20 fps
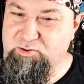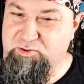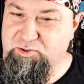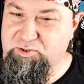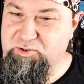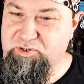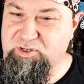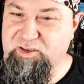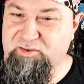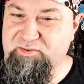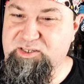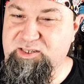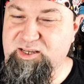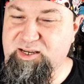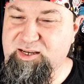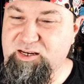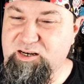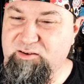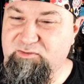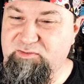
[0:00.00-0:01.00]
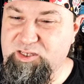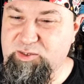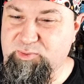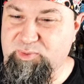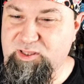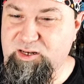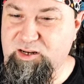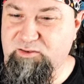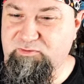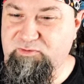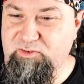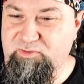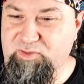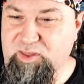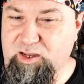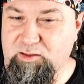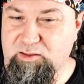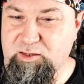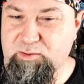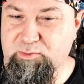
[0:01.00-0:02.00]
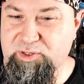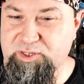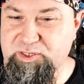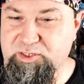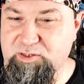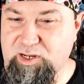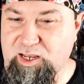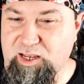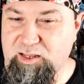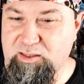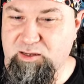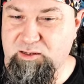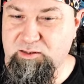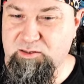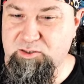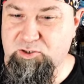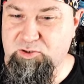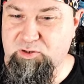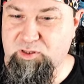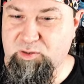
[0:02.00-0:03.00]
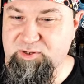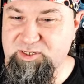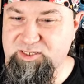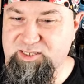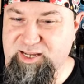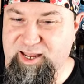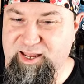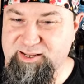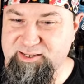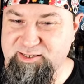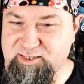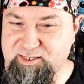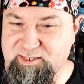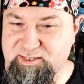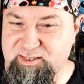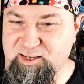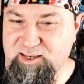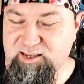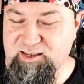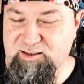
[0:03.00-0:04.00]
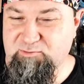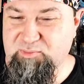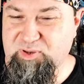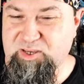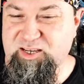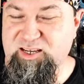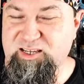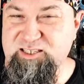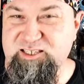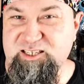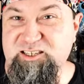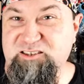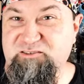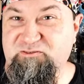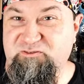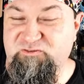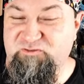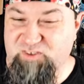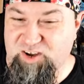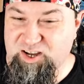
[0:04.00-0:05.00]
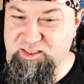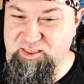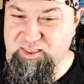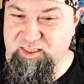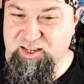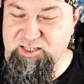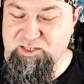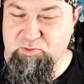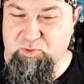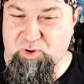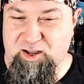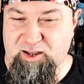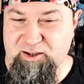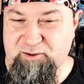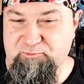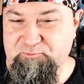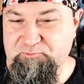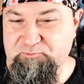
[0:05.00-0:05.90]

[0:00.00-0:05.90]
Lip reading: Sorcerer's gifts, second invisibility. Fifth, howling blizzard. Eighth, uncontrollable dance. Because it's fun, that's why.